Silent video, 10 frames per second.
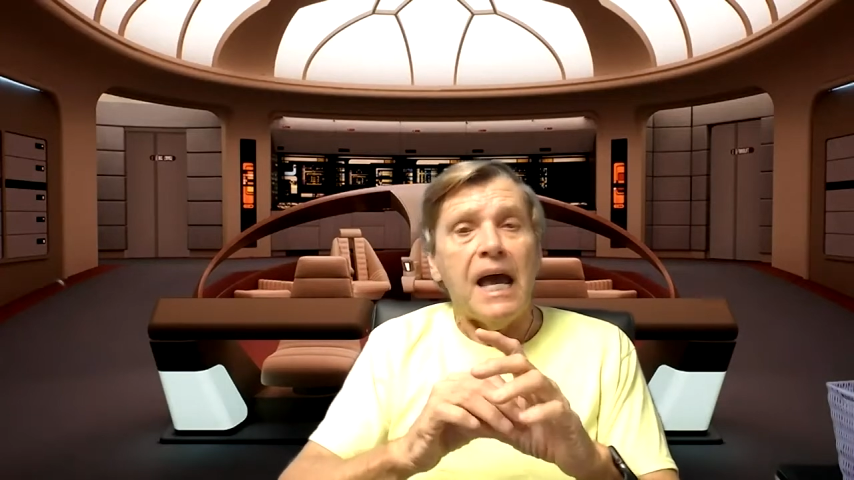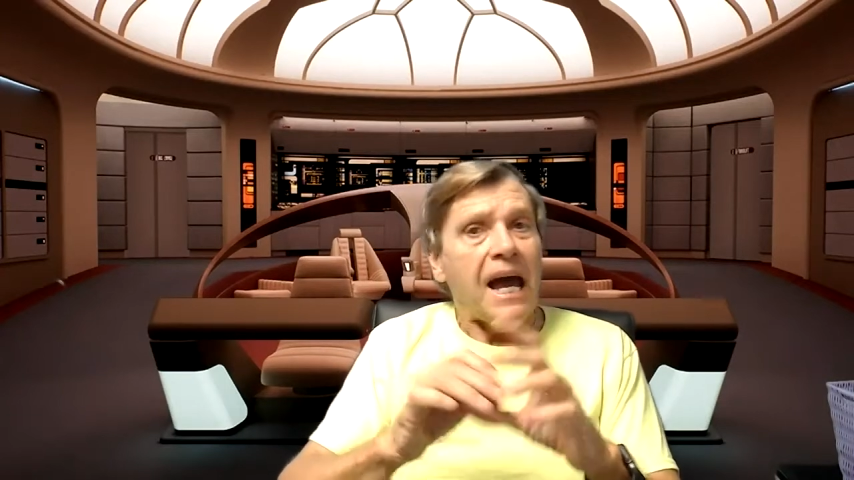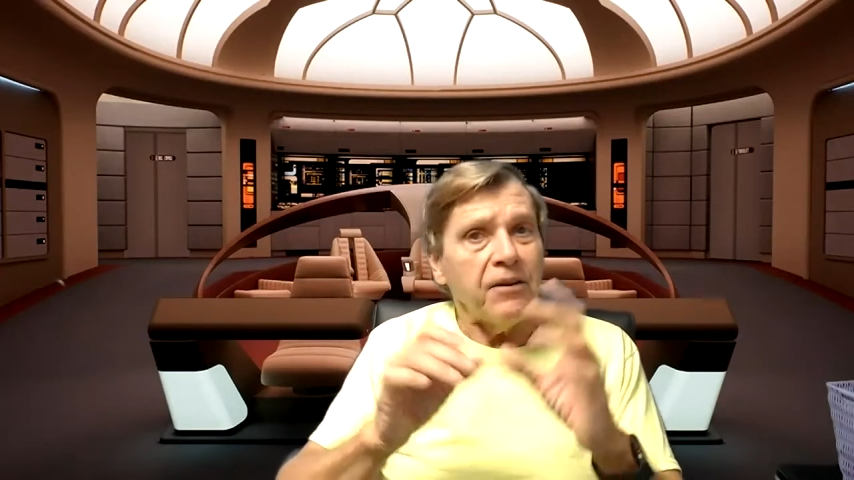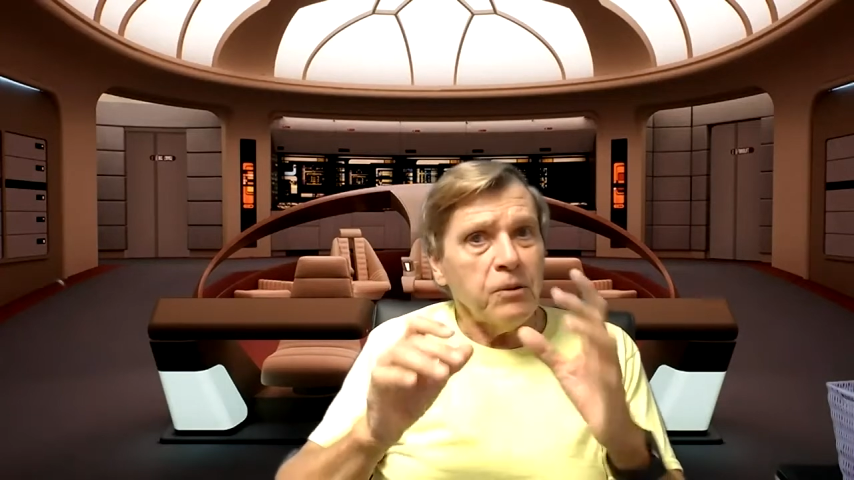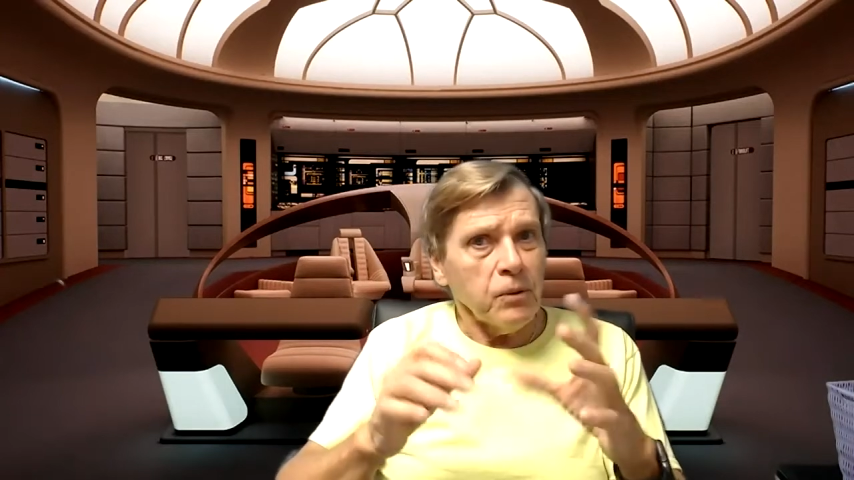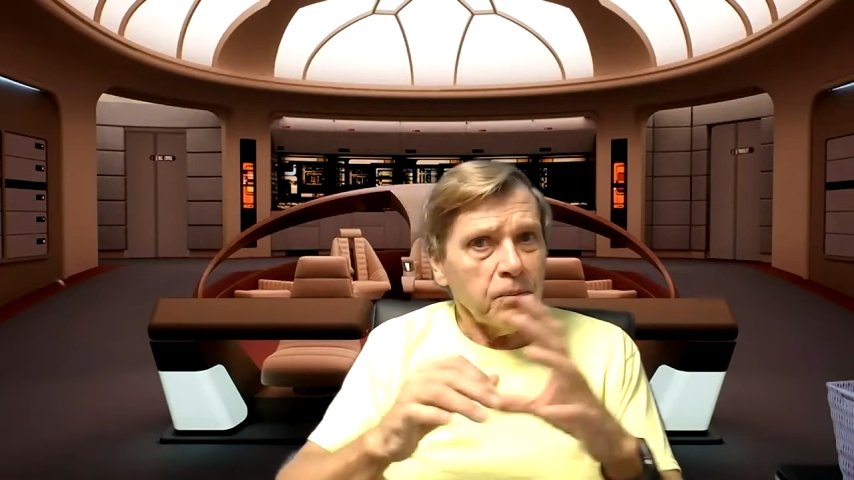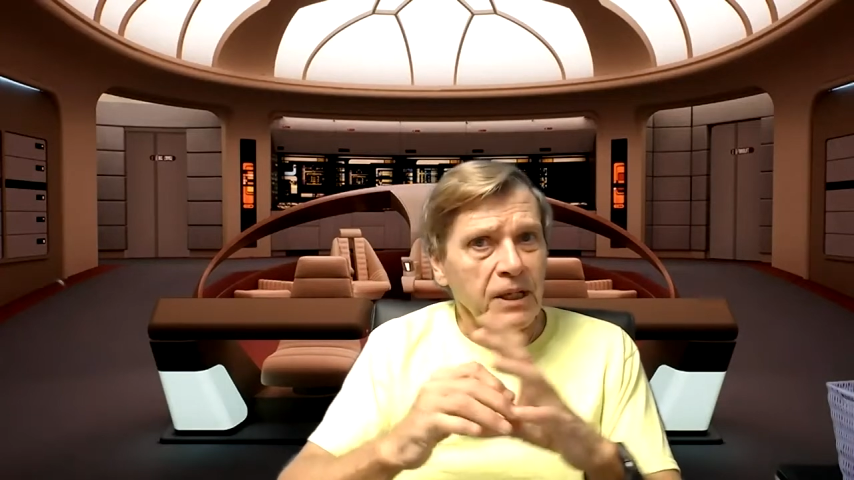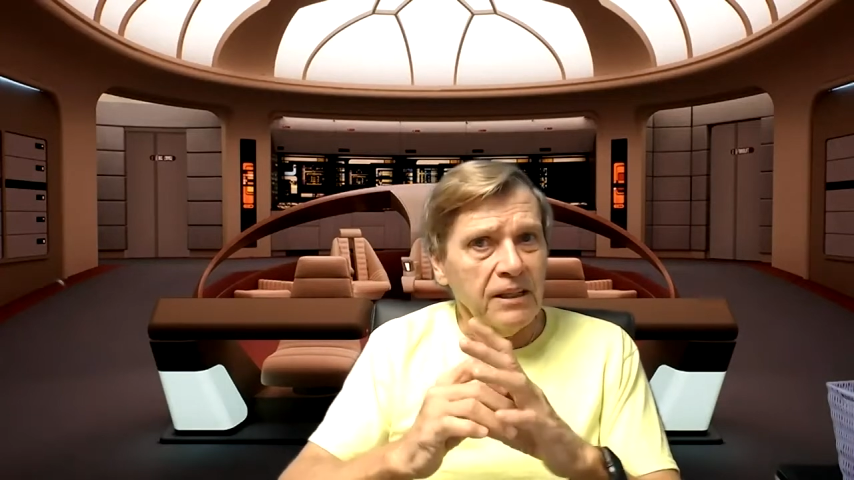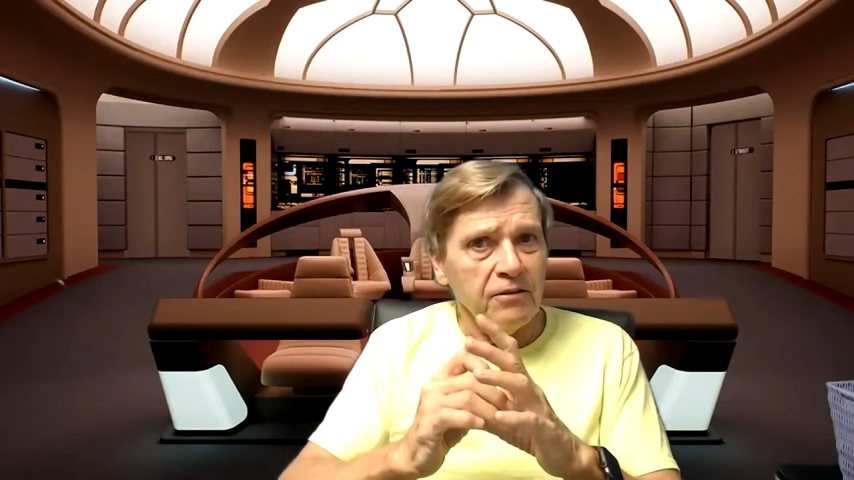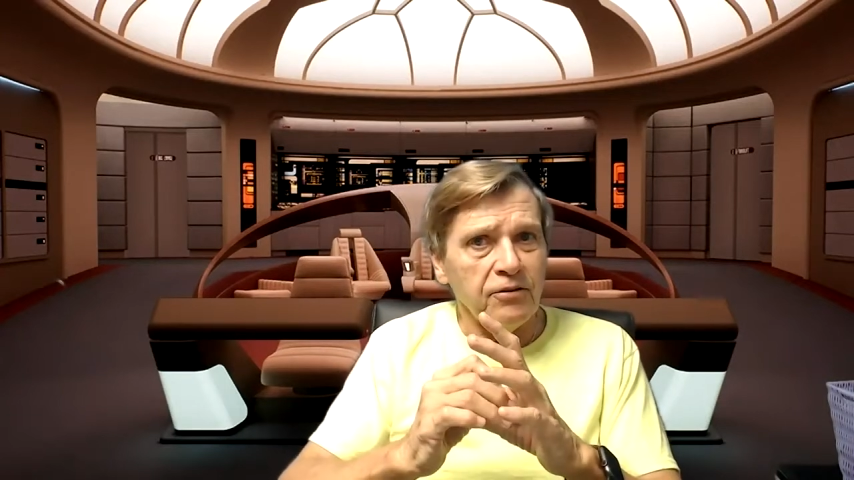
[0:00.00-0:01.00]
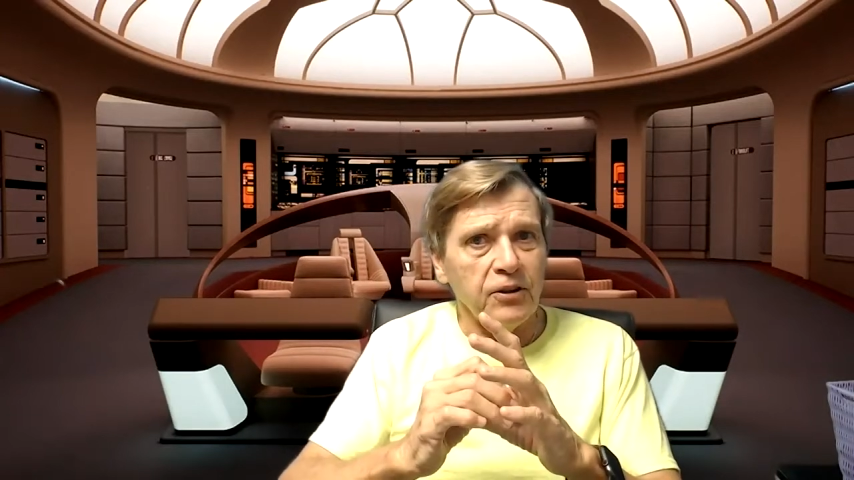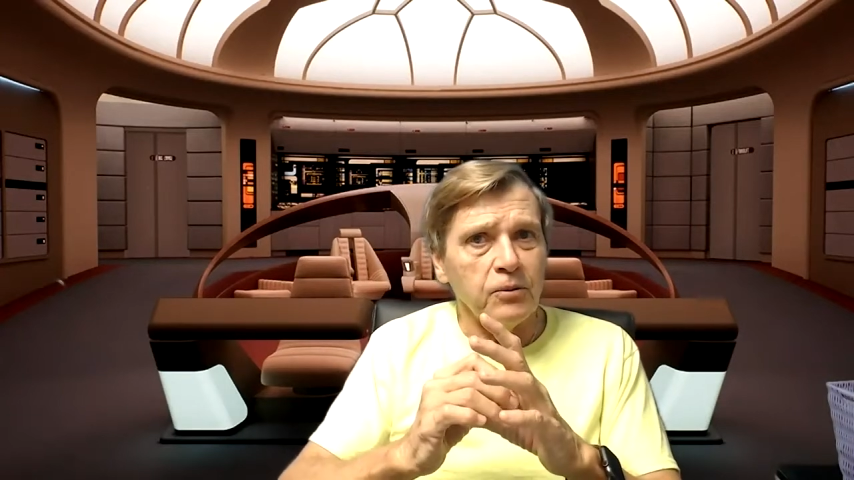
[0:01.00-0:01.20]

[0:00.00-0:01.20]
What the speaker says: And then we begin to feel